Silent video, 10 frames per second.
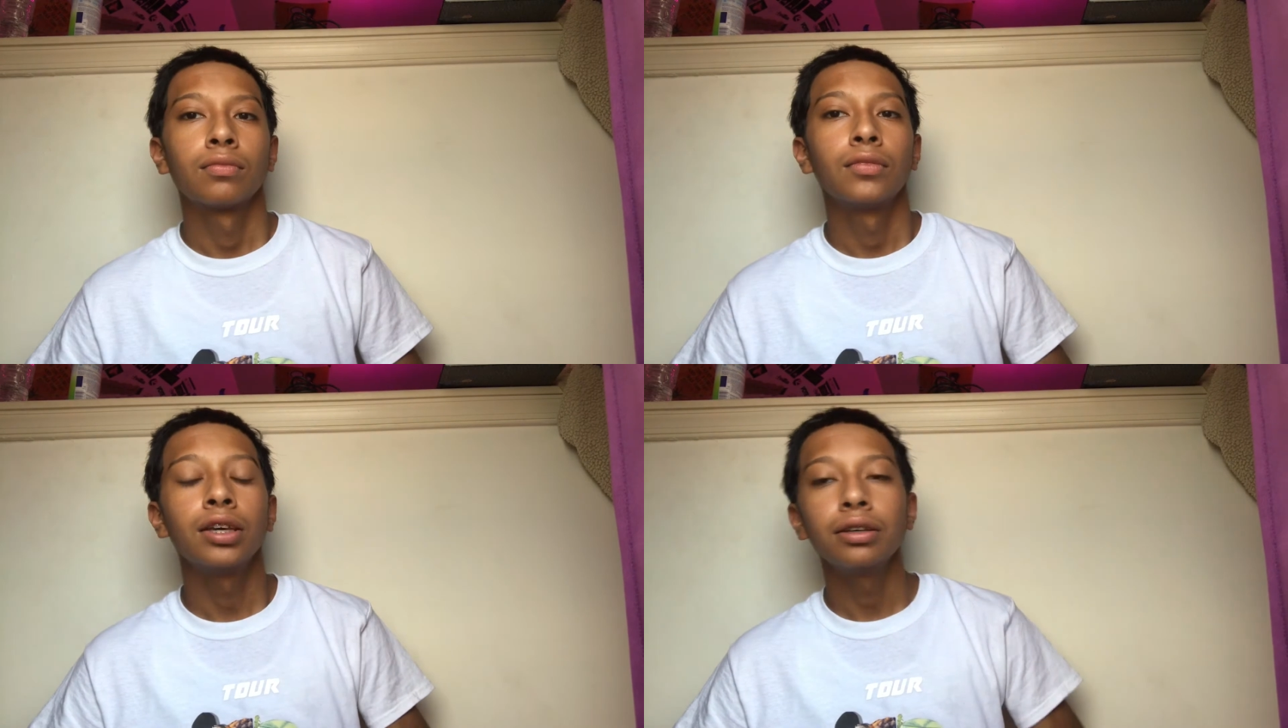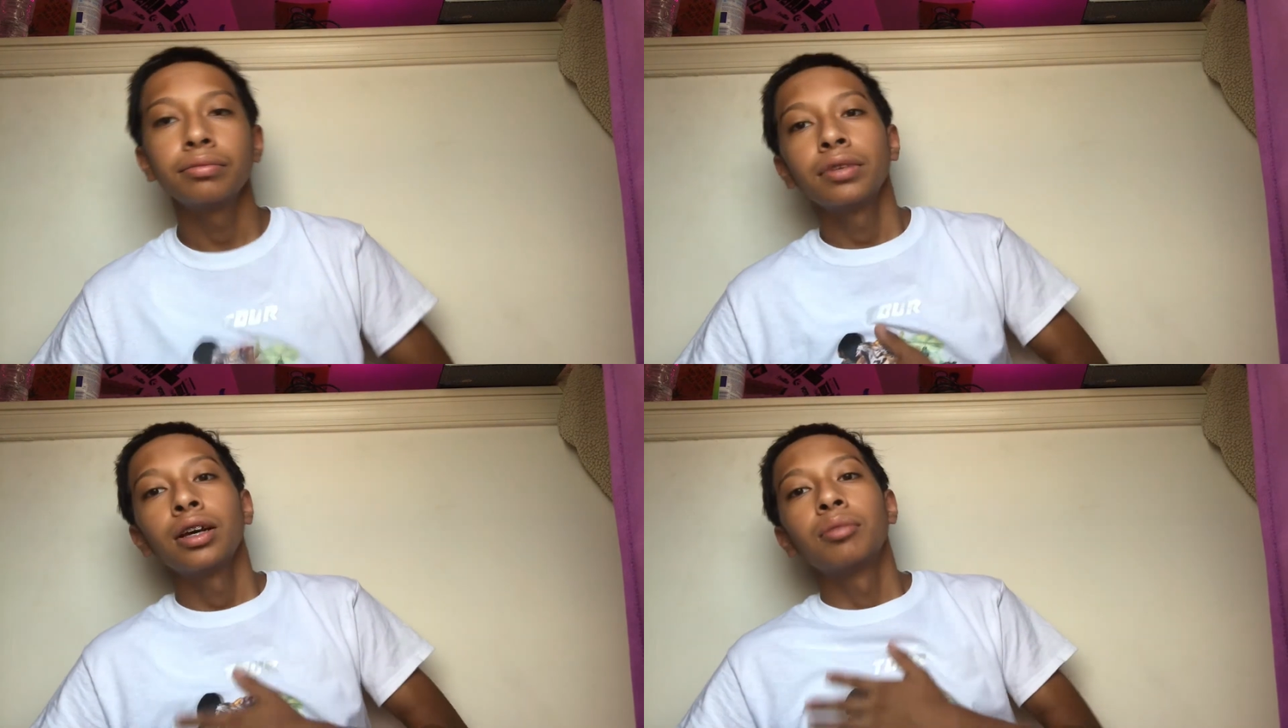yeah,
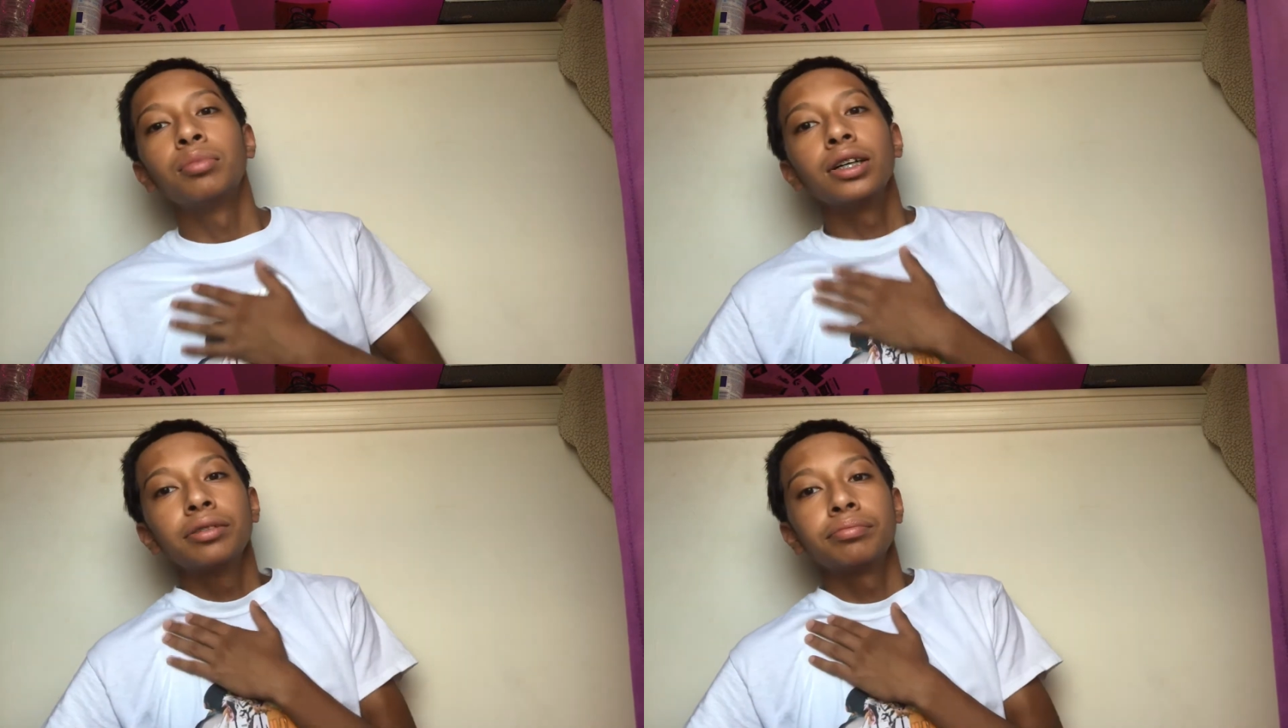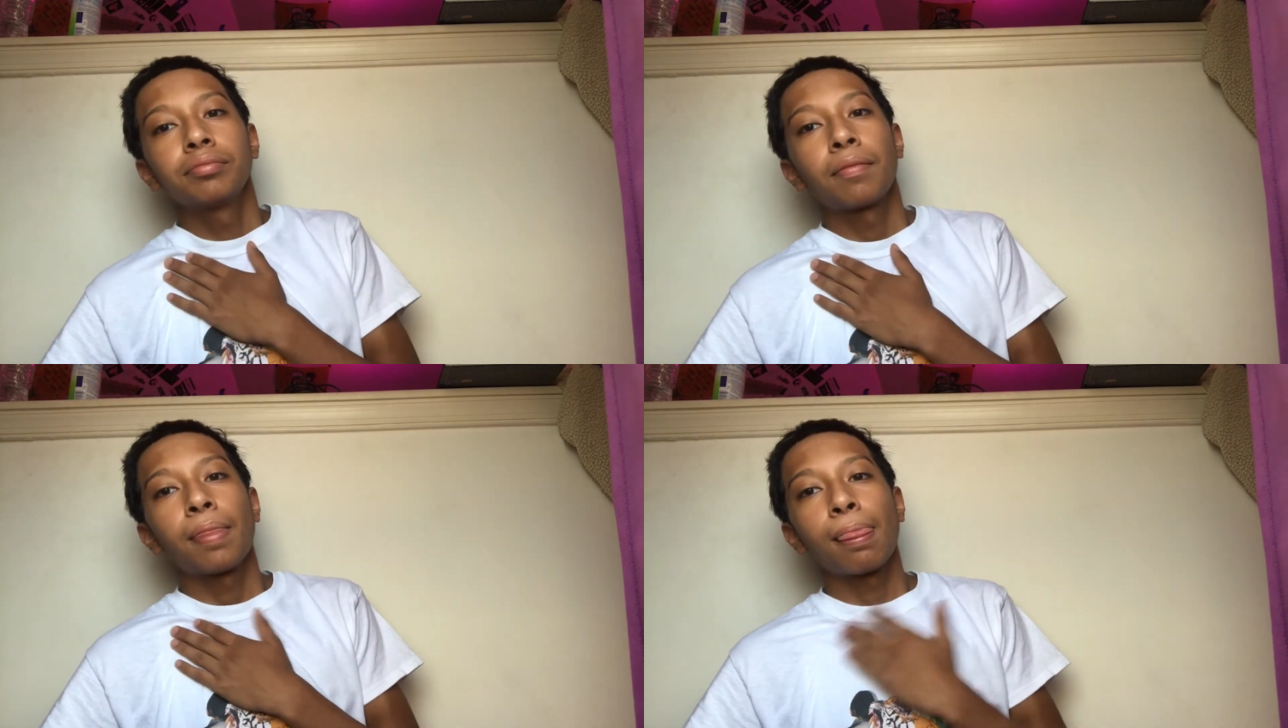but
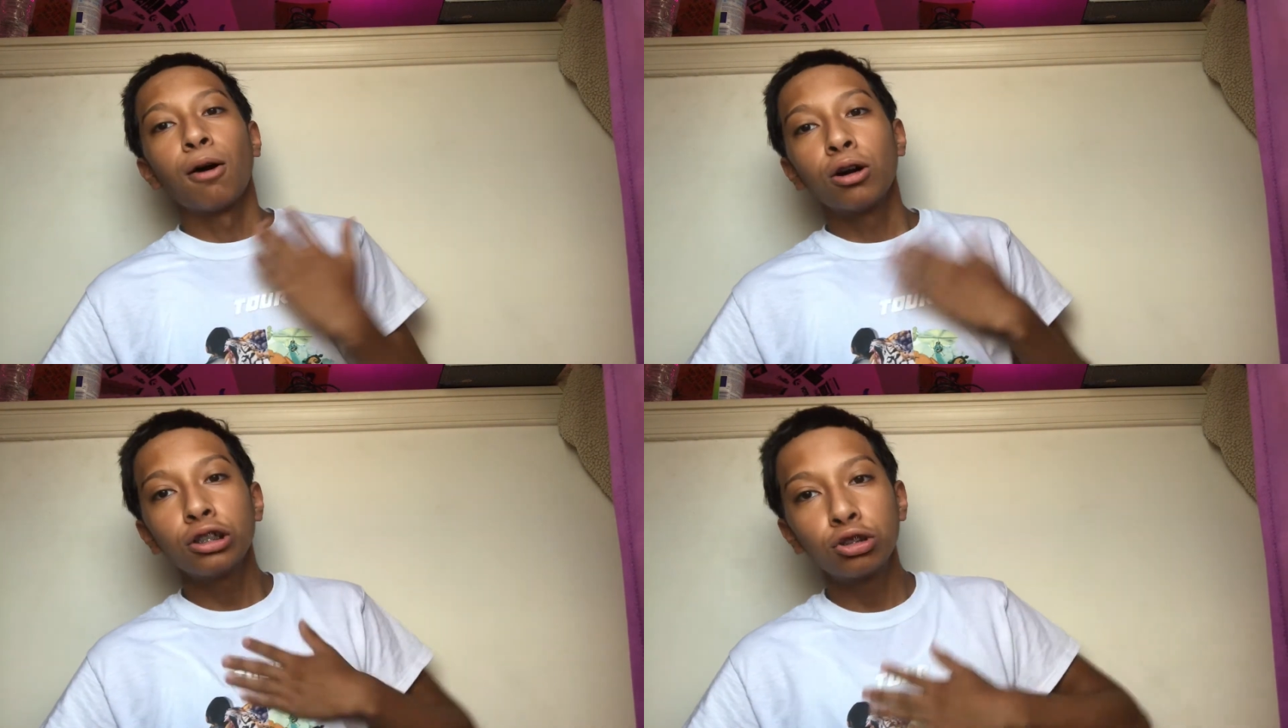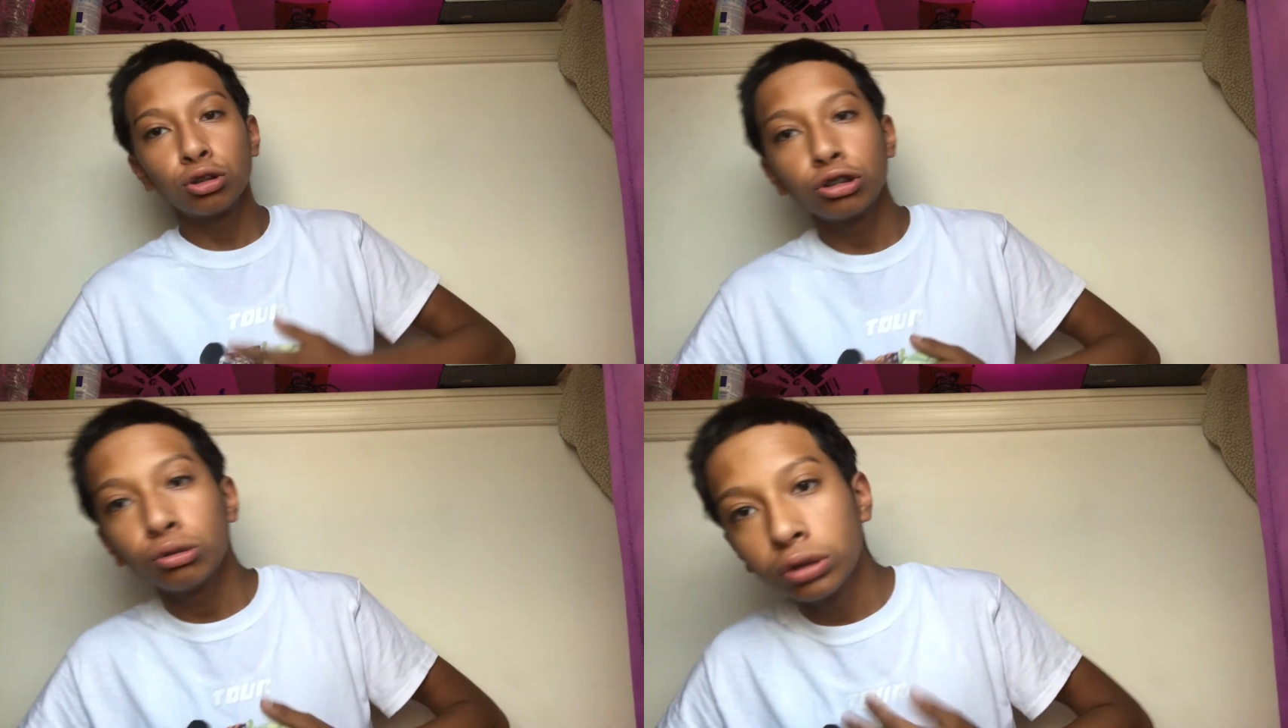all the
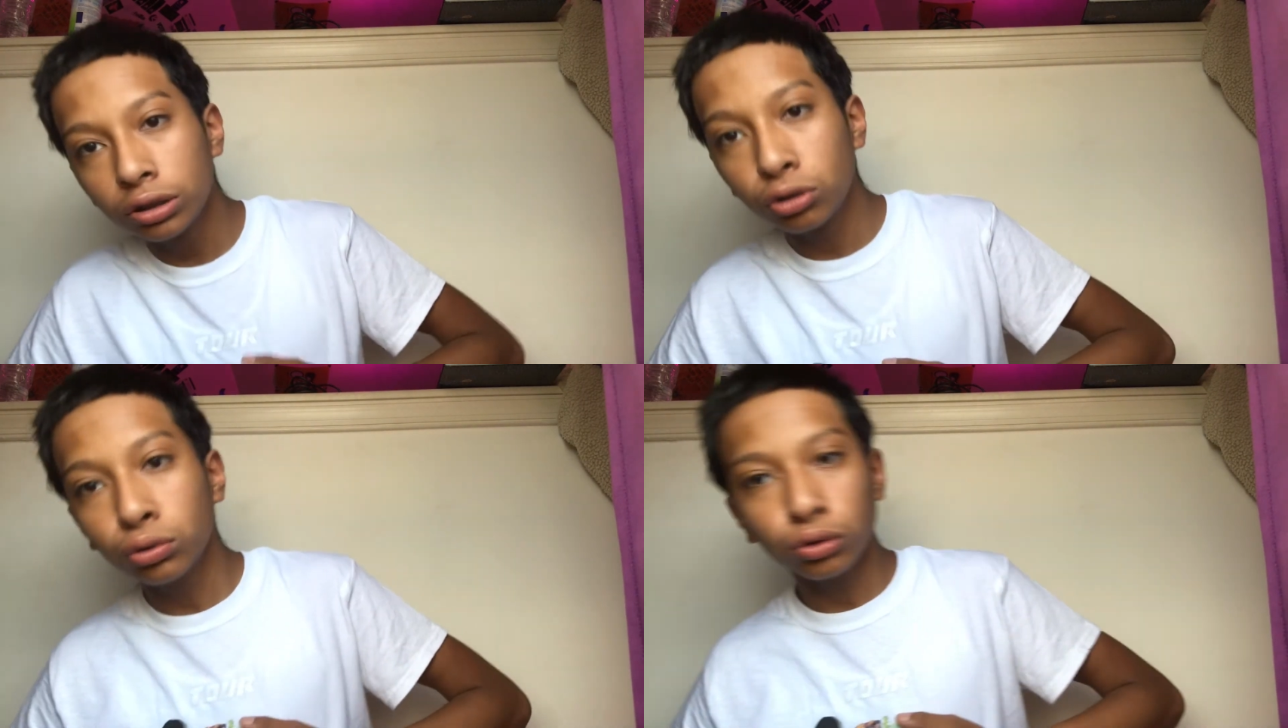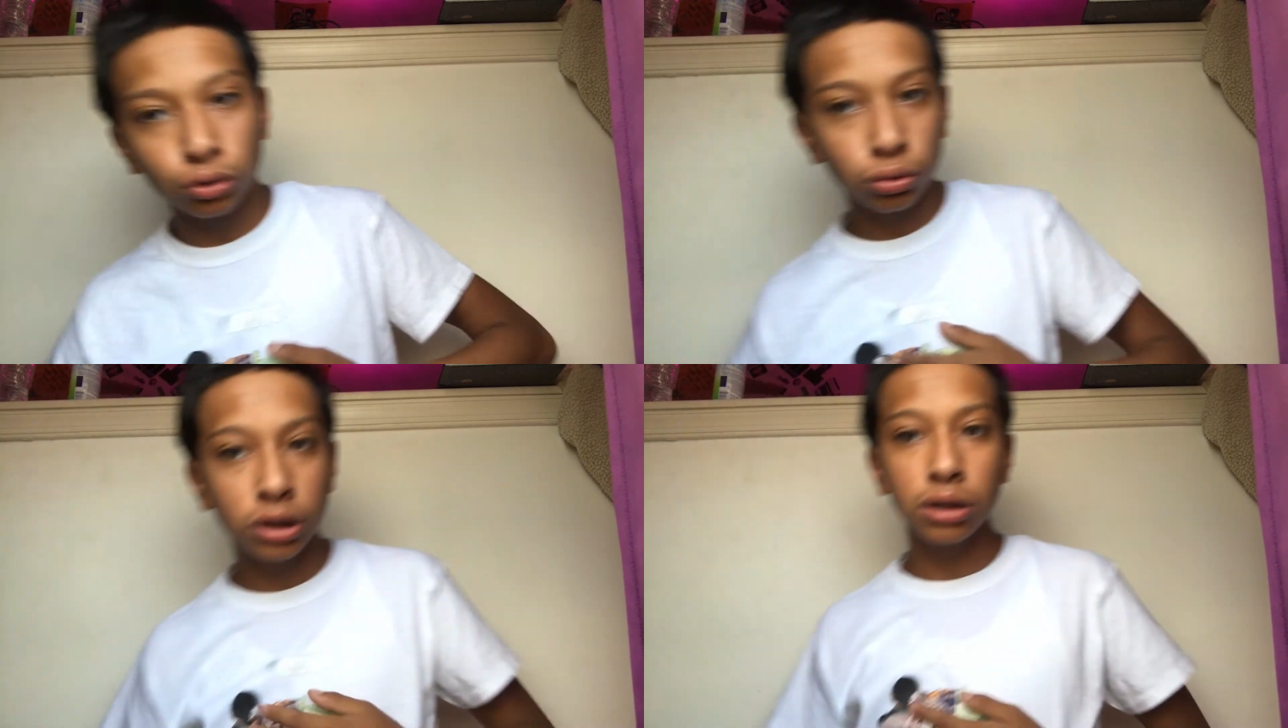tour you
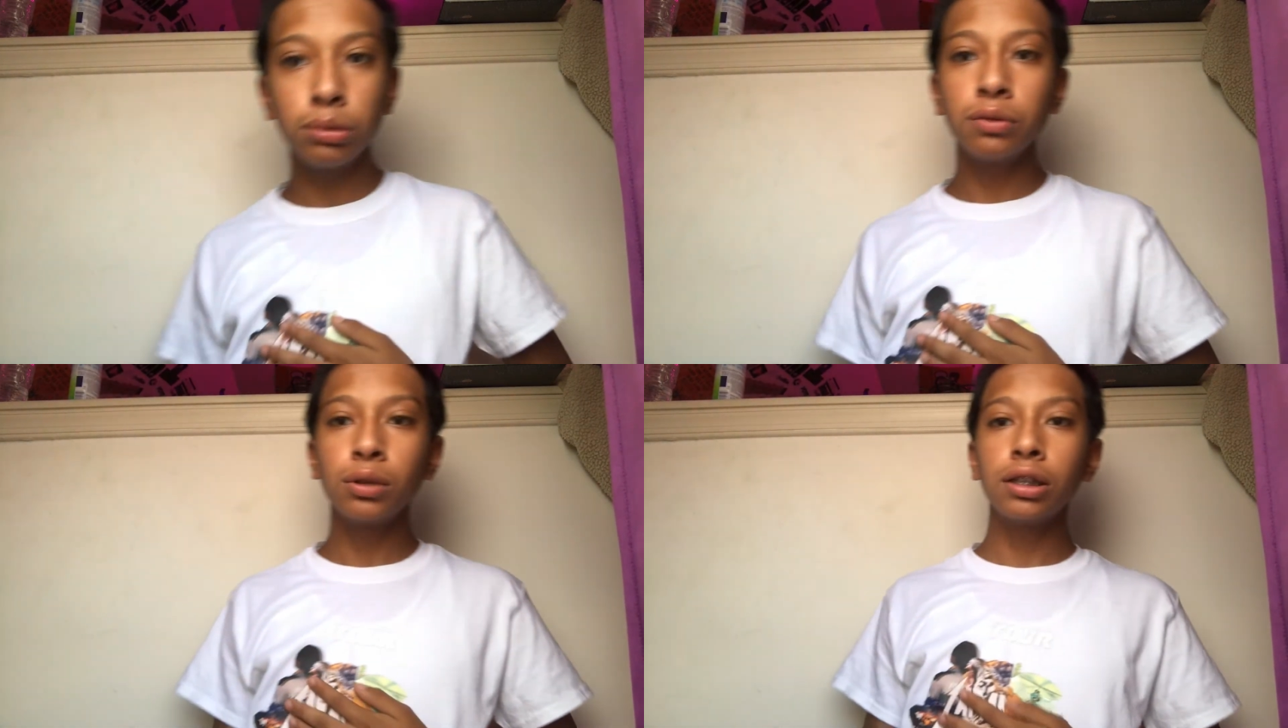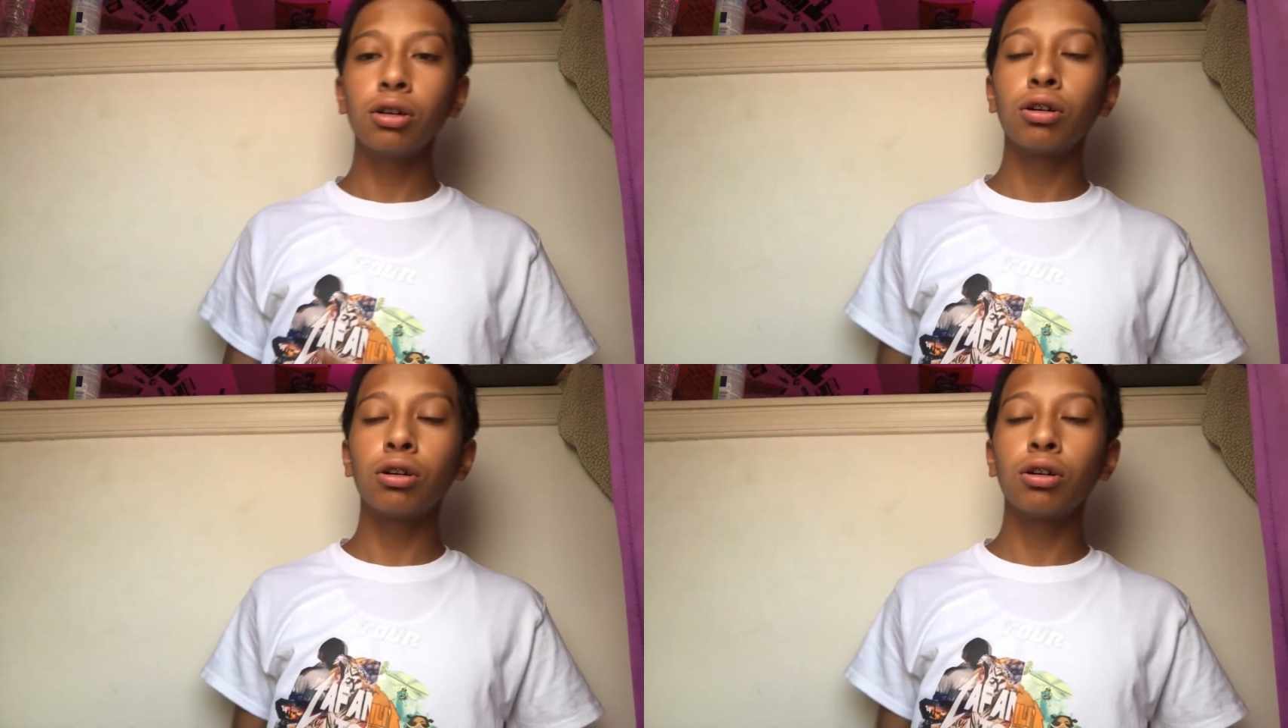see me wearing,